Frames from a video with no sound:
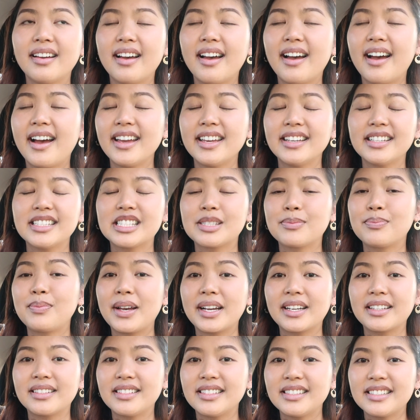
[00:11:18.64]
I
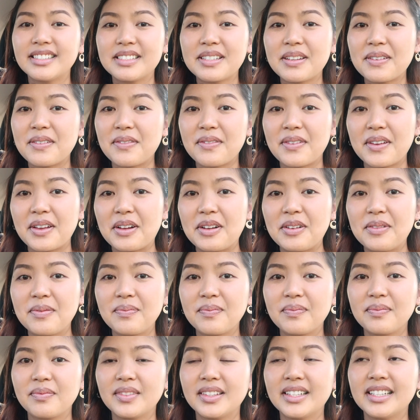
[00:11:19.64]
expect it to fail
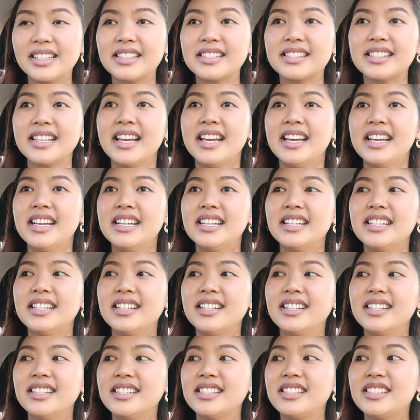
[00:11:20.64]
because
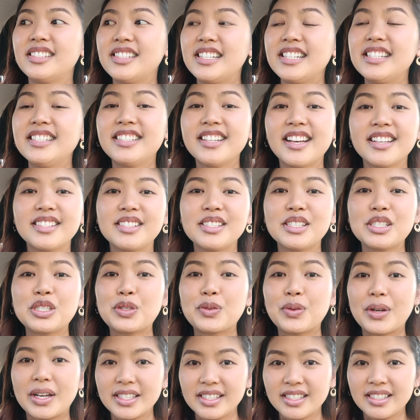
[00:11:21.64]
she doesn't
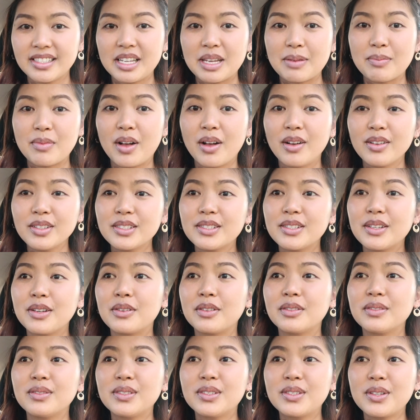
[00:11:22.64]
trust him.
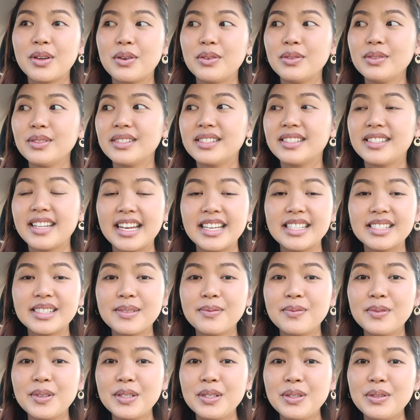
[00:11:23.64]
Also, don't date
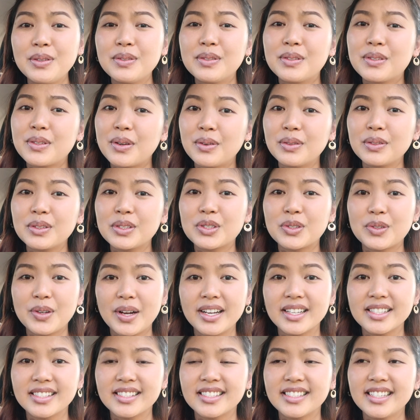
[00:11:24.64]
someone you don't
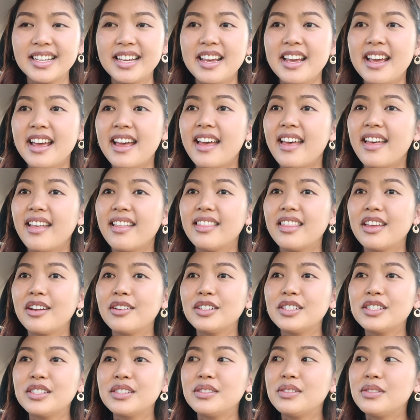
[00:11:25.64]
trust. There
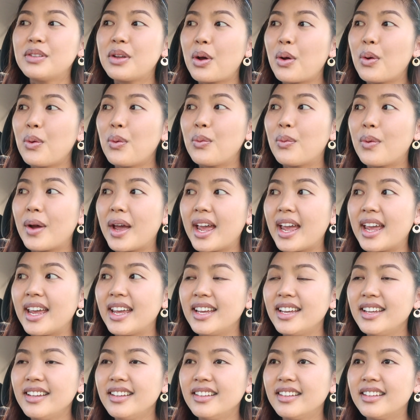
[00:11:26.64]
is no
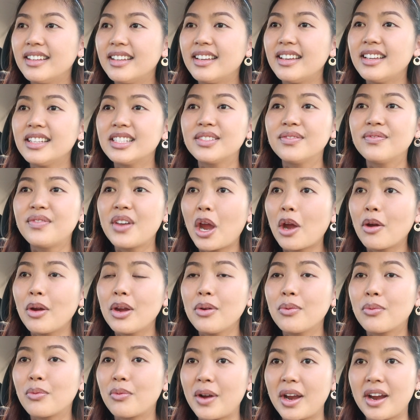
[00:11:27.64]
way, it's
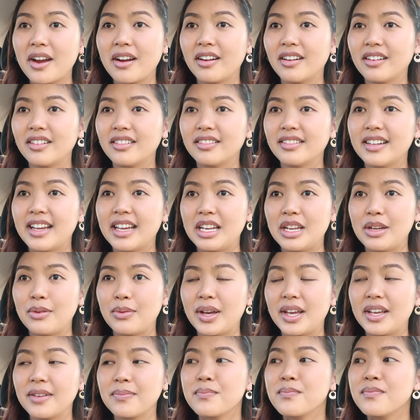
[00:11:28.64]
very rare
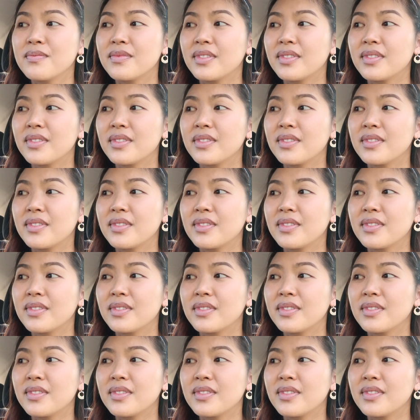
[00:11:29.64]
anyway,